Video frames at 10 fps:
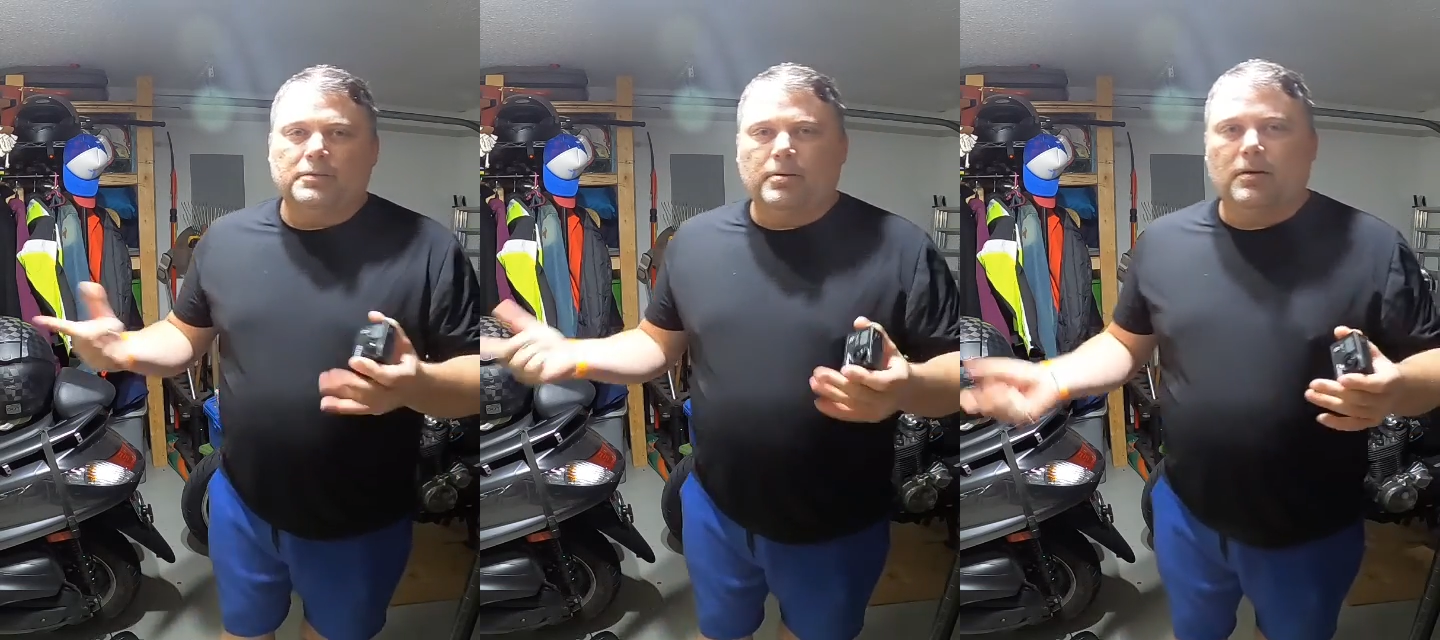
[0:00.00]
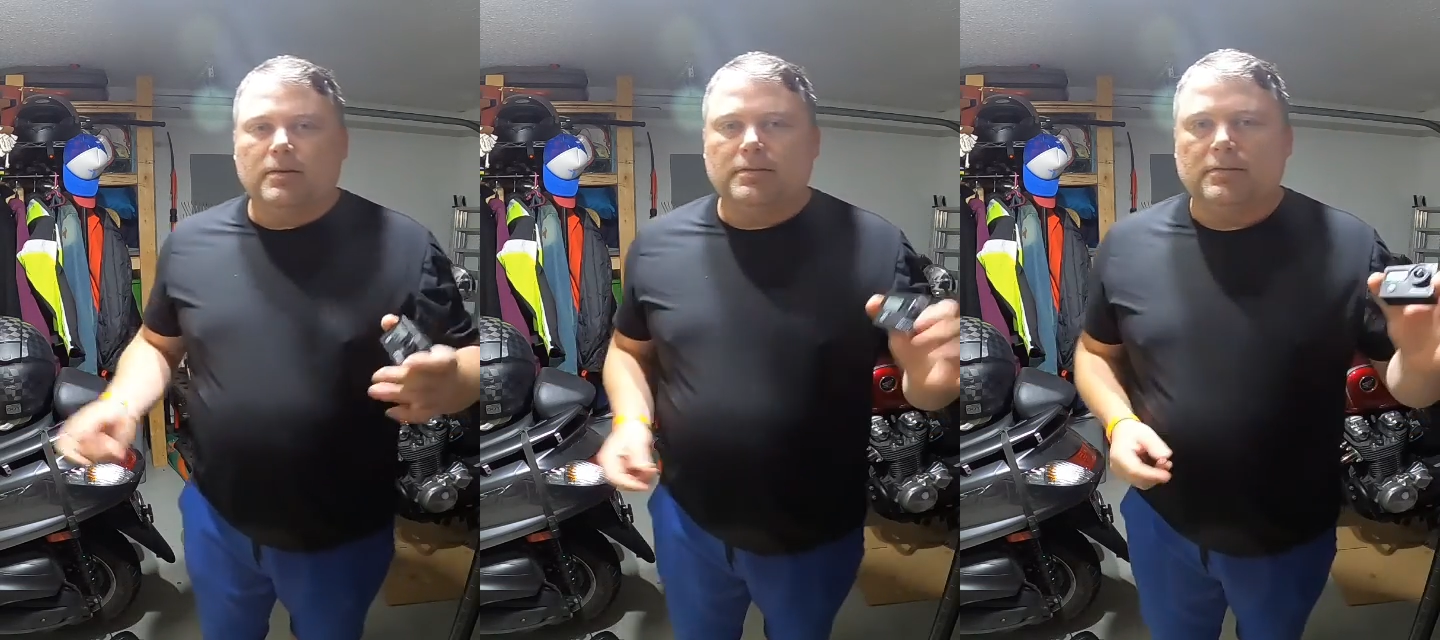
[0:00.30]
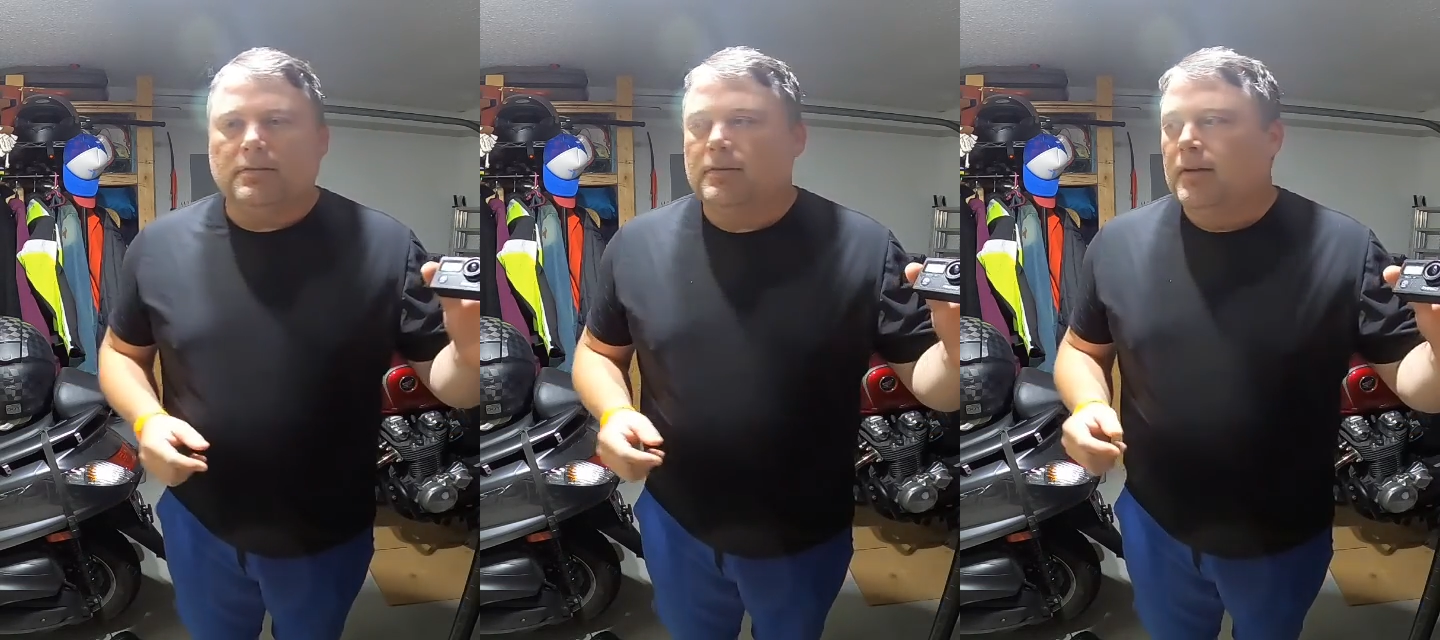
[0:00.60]
new parts
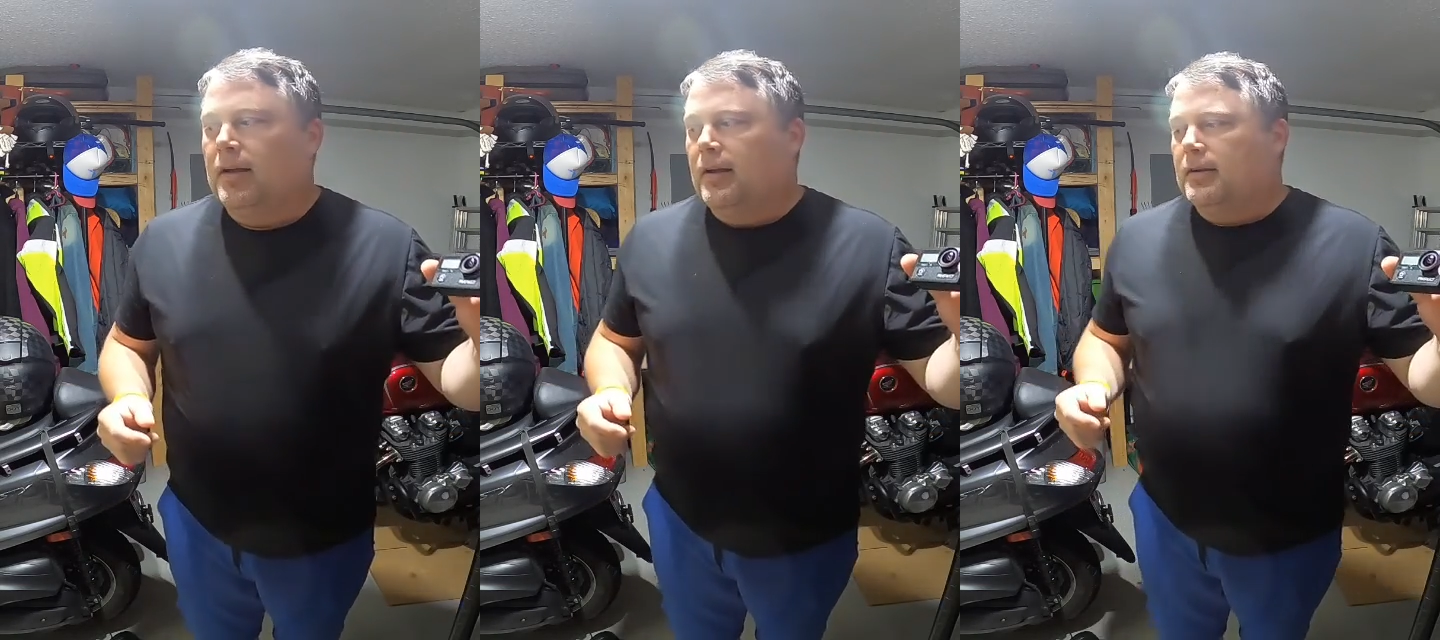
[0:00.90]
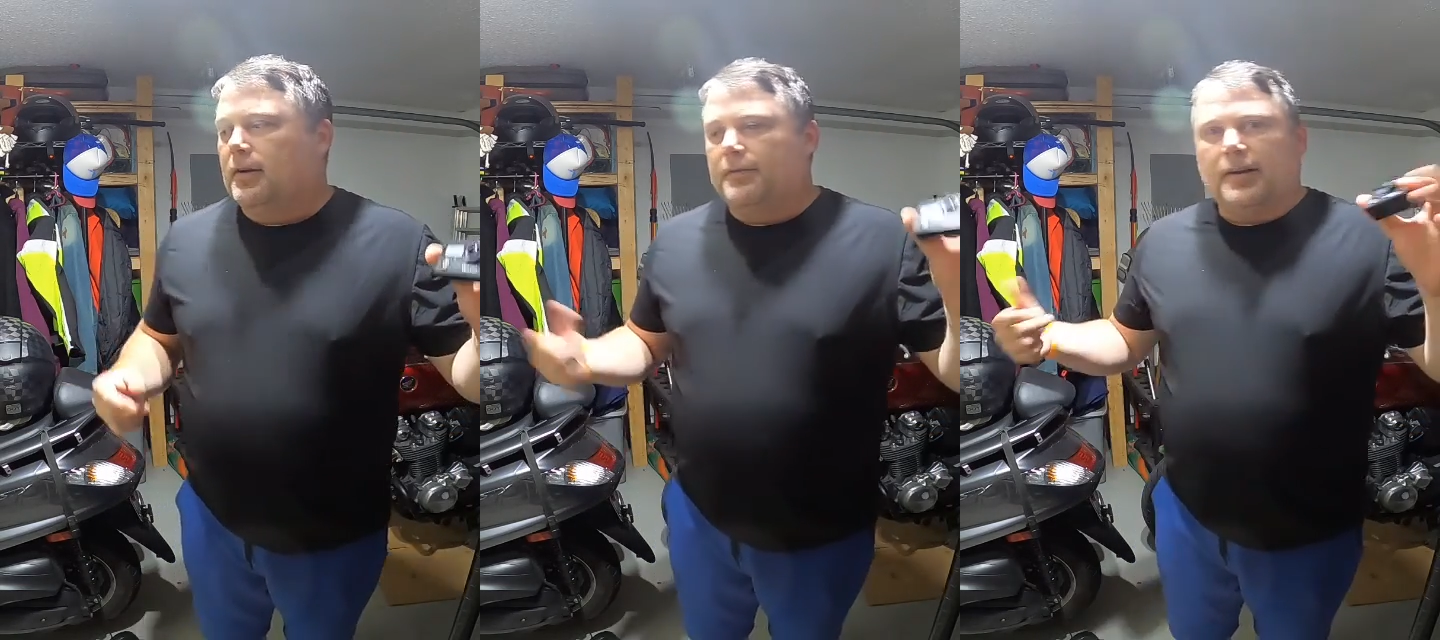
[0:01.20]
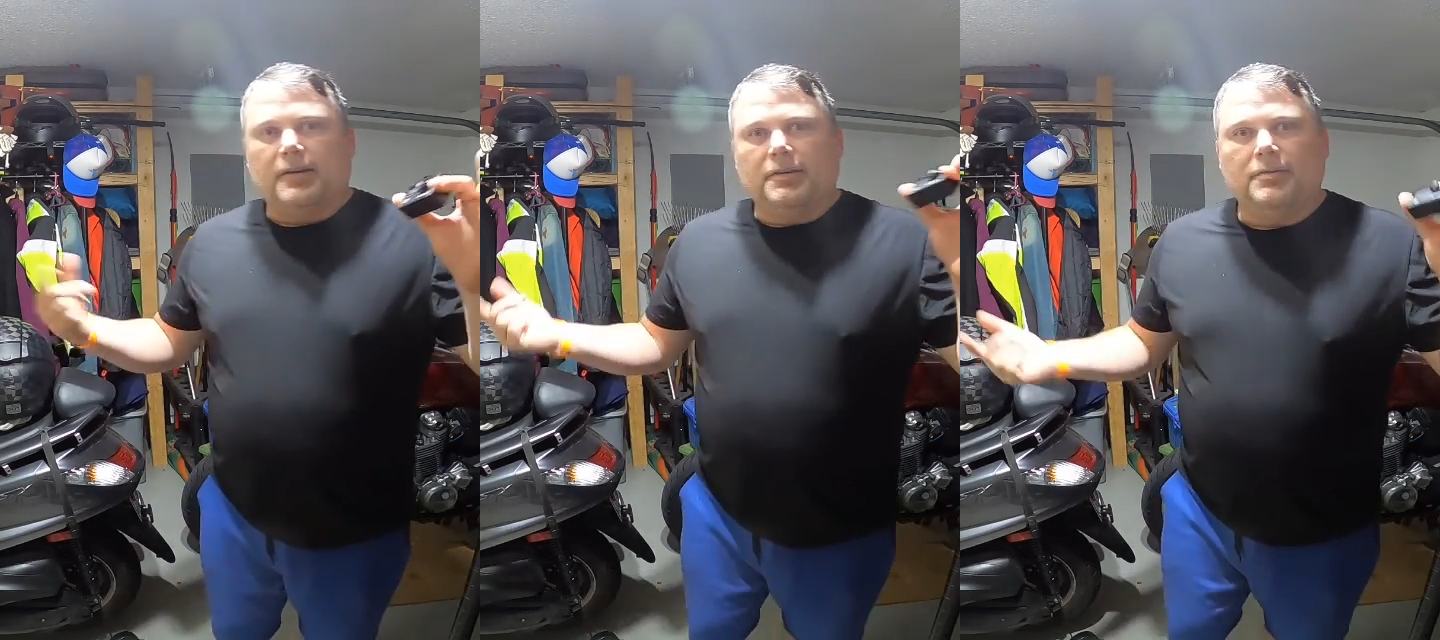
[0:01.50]
or go
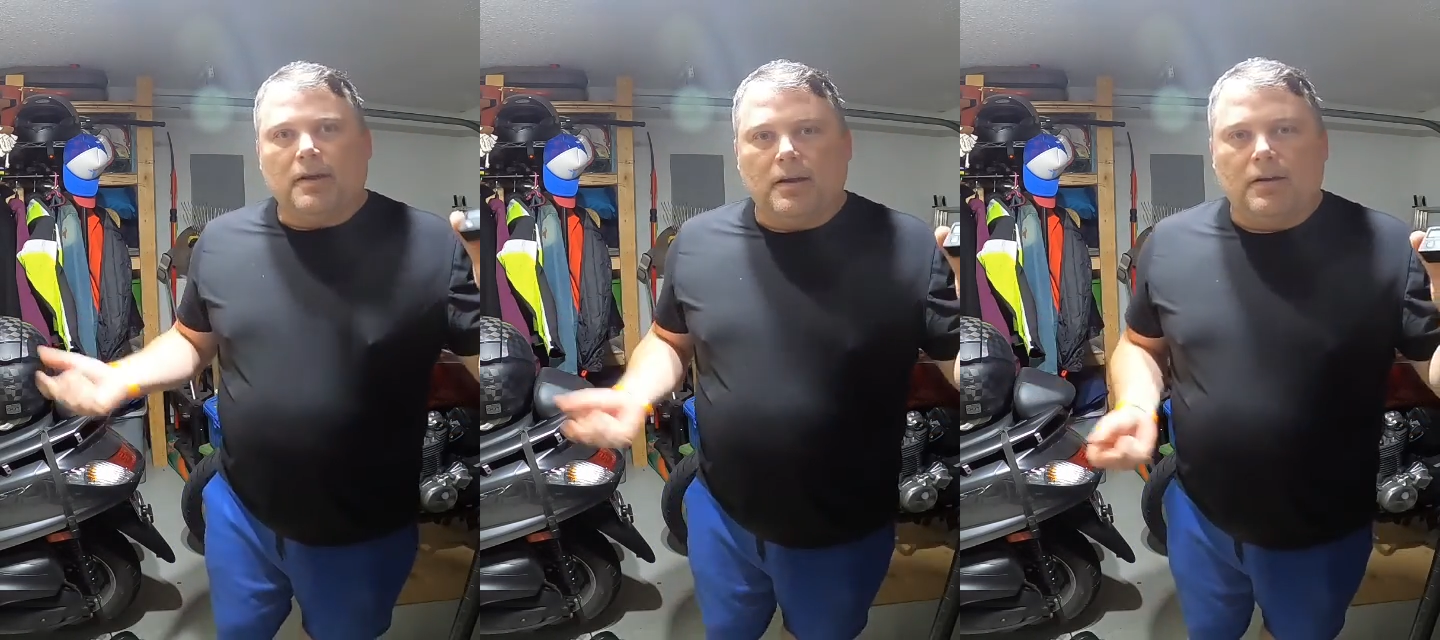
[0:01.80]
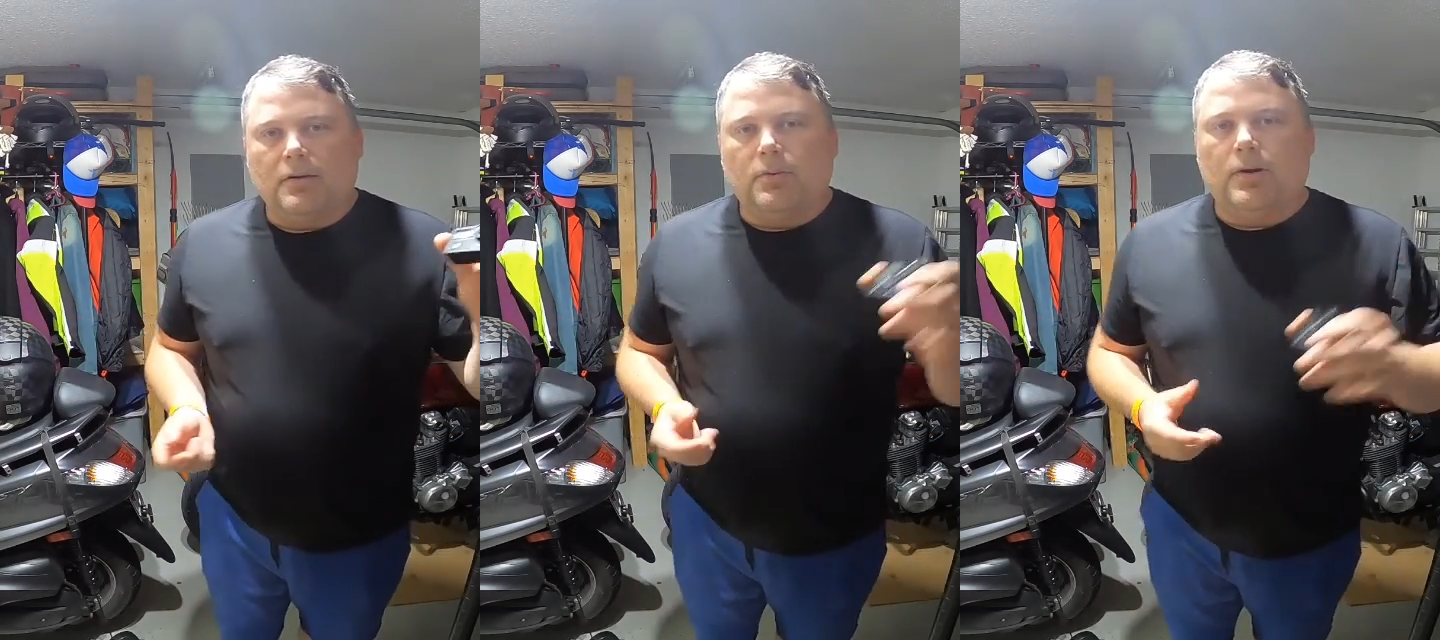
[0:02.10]
find a new nut or